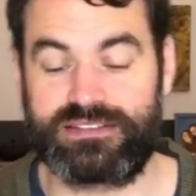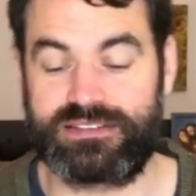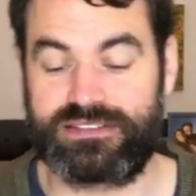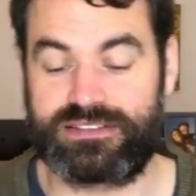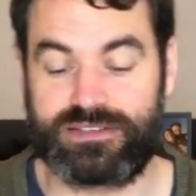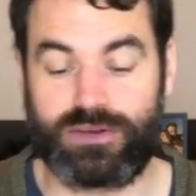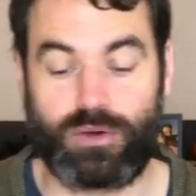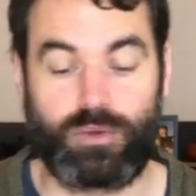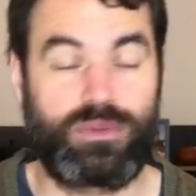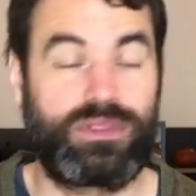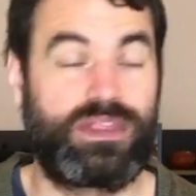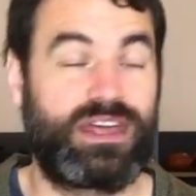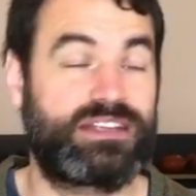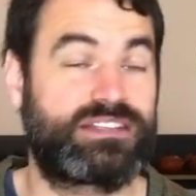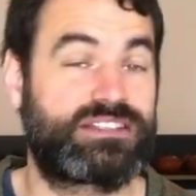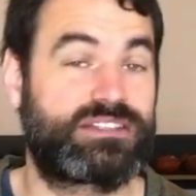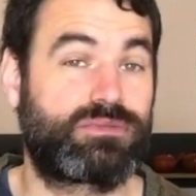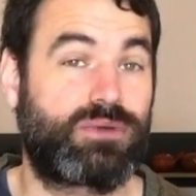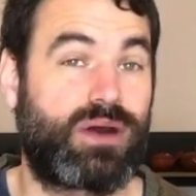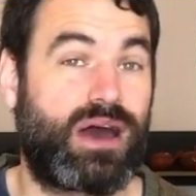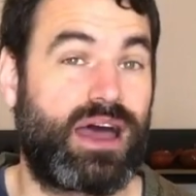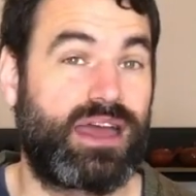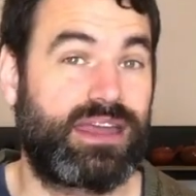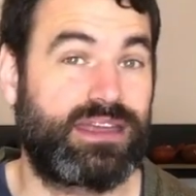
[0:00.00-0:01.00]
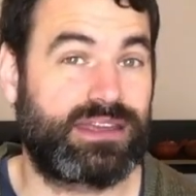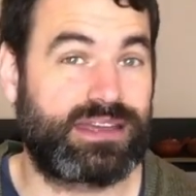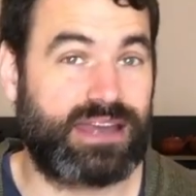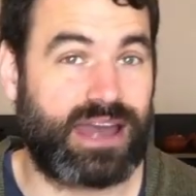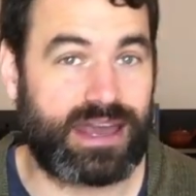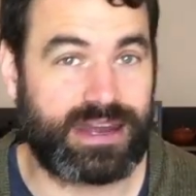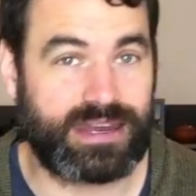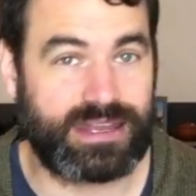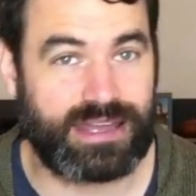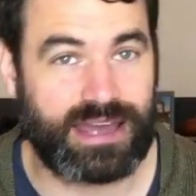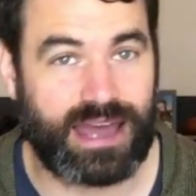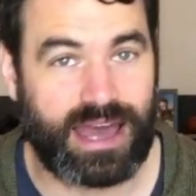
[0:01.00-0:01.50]
So that's why
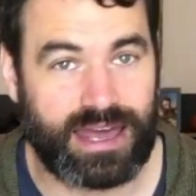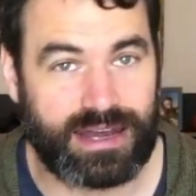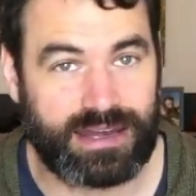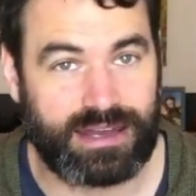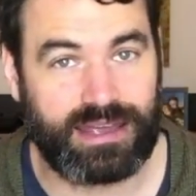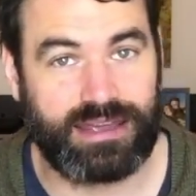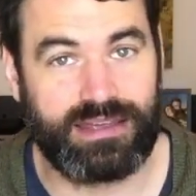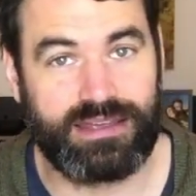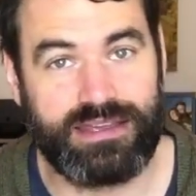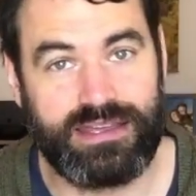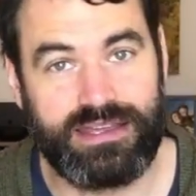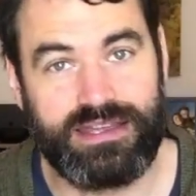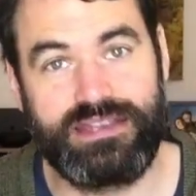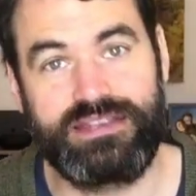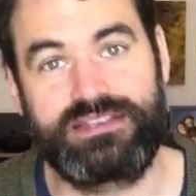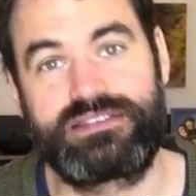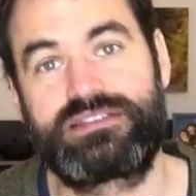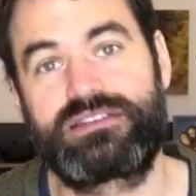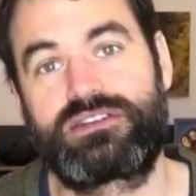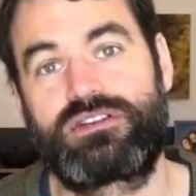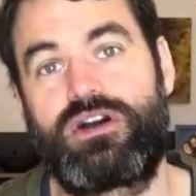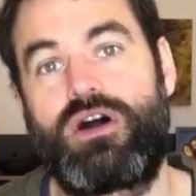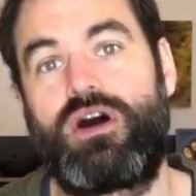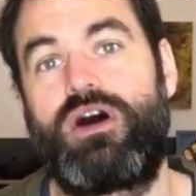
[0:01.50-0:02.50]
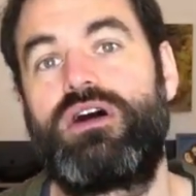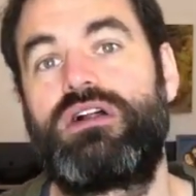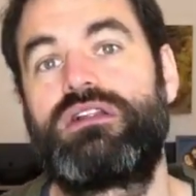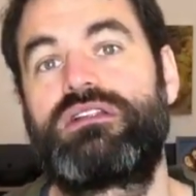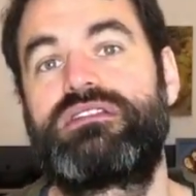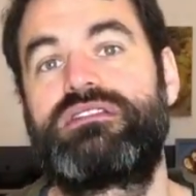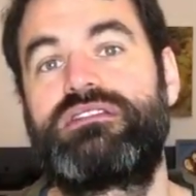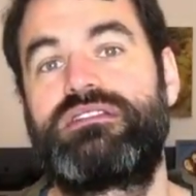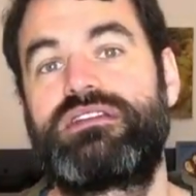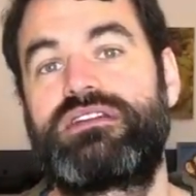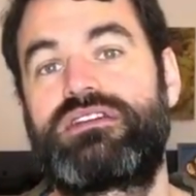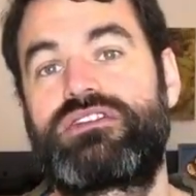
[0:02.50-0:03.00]
Karigane is
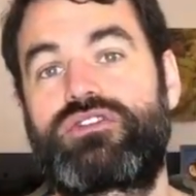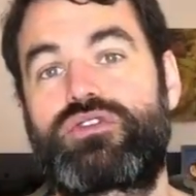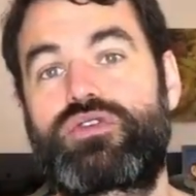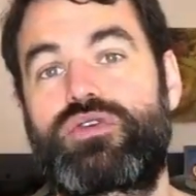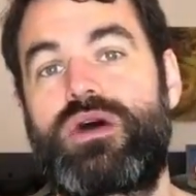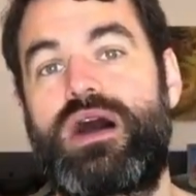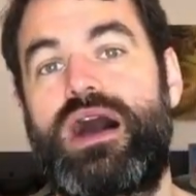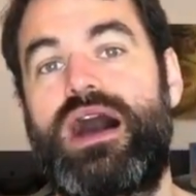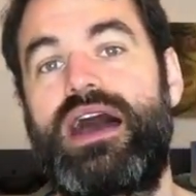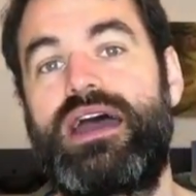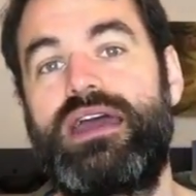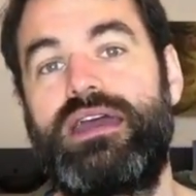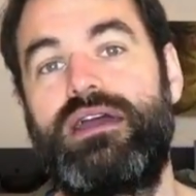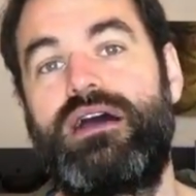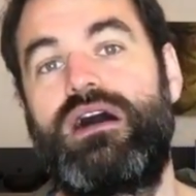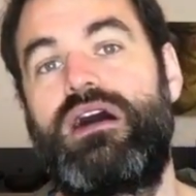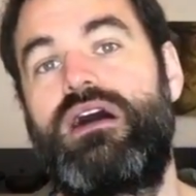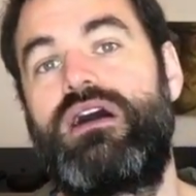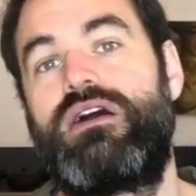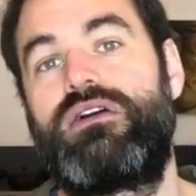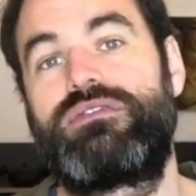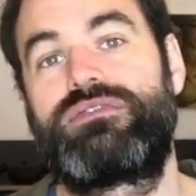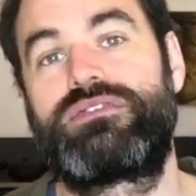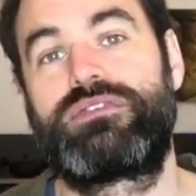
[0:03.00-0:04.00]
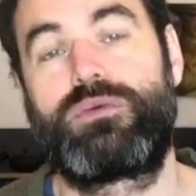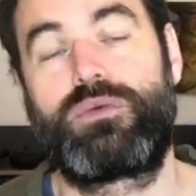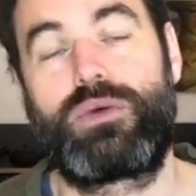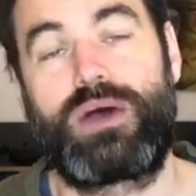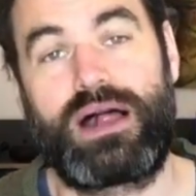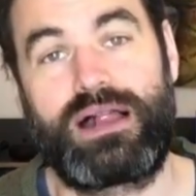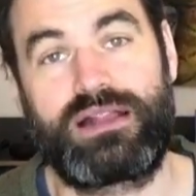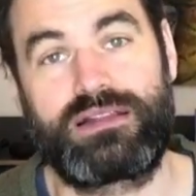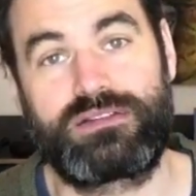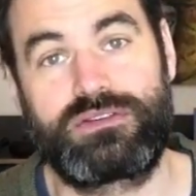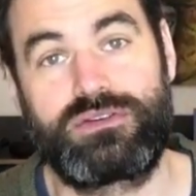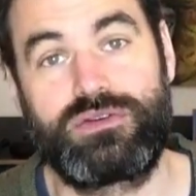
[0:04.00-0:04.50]
called the cry of the
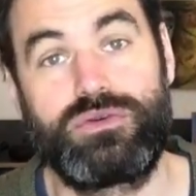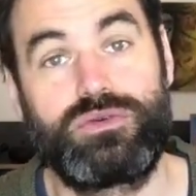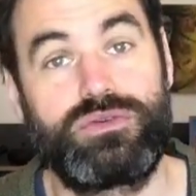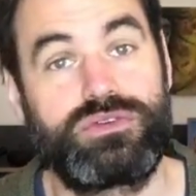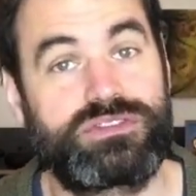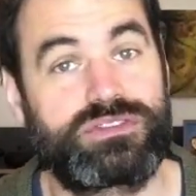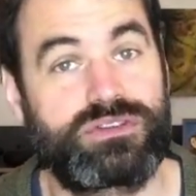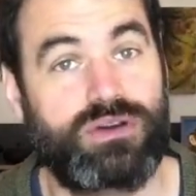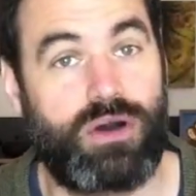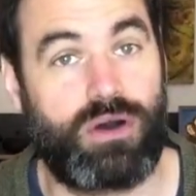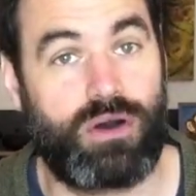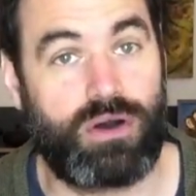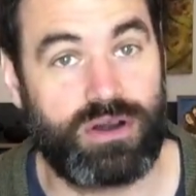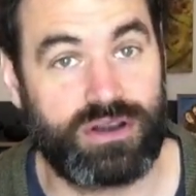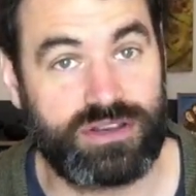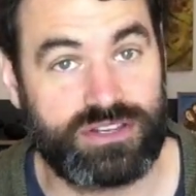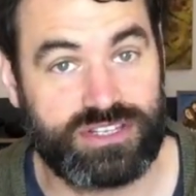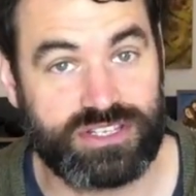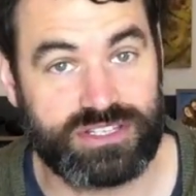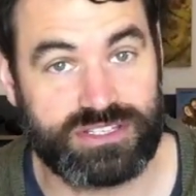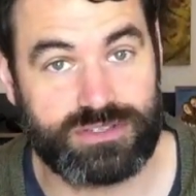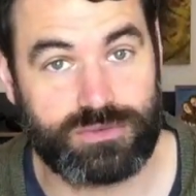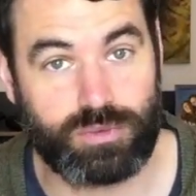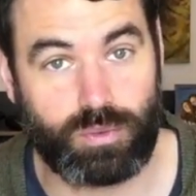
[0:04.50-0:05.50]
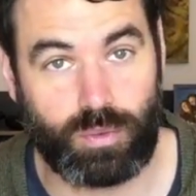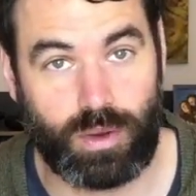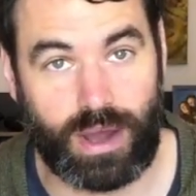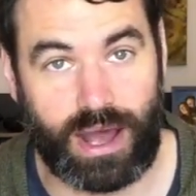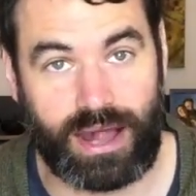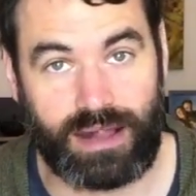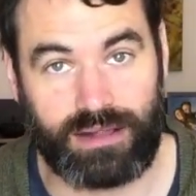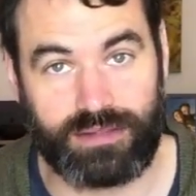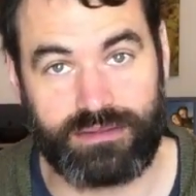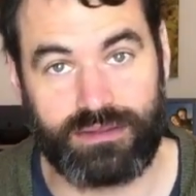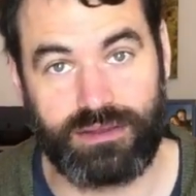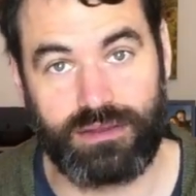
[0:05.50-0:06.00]
wild goose, or just
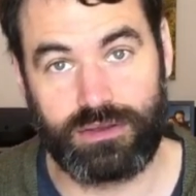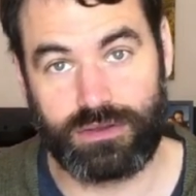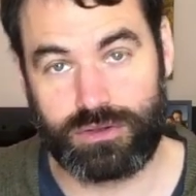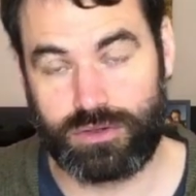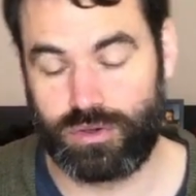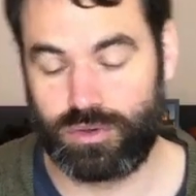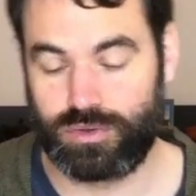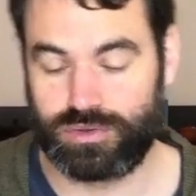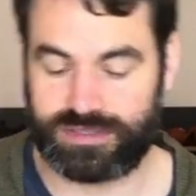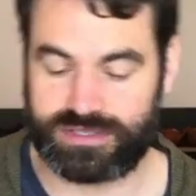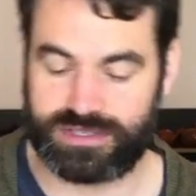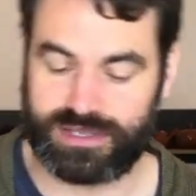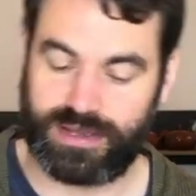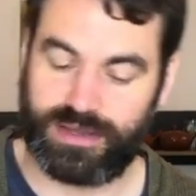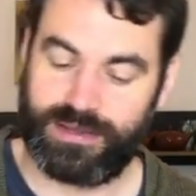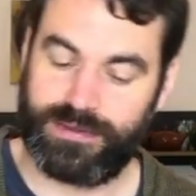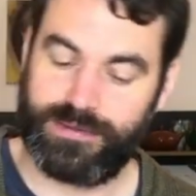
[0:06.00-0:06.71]
wild goose.